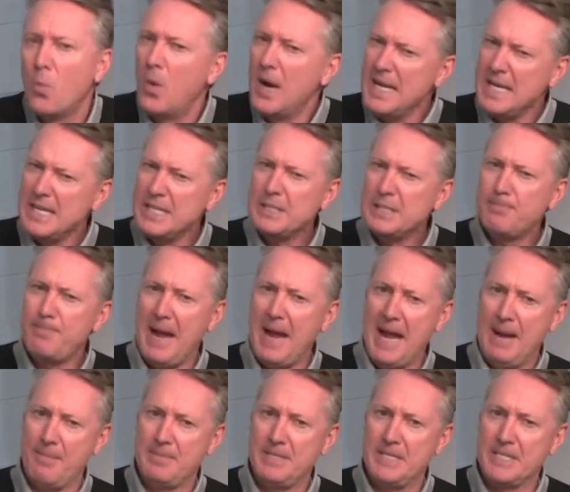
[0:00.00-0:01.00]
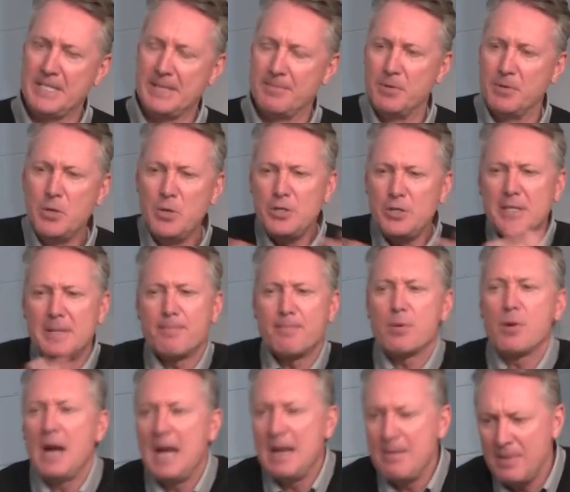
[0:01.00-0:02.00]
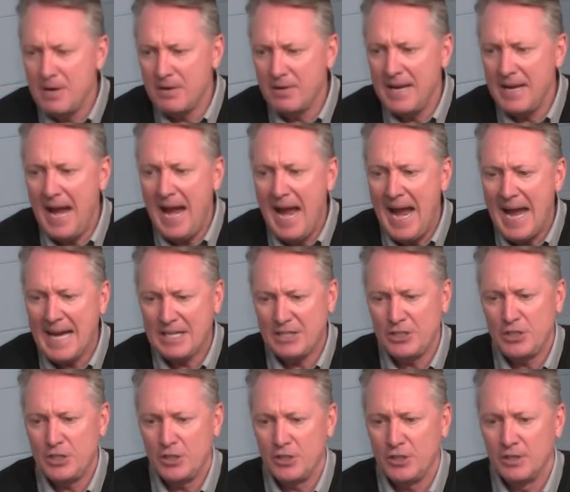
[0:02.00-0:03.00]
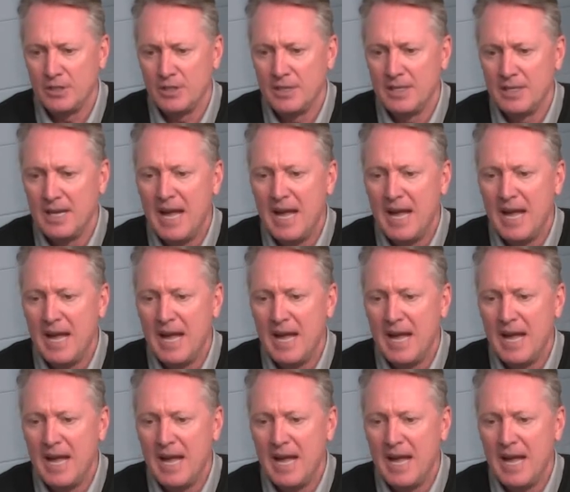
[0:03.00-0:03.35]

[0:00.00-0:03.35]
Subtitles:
What is baptism? Who's the primary actor?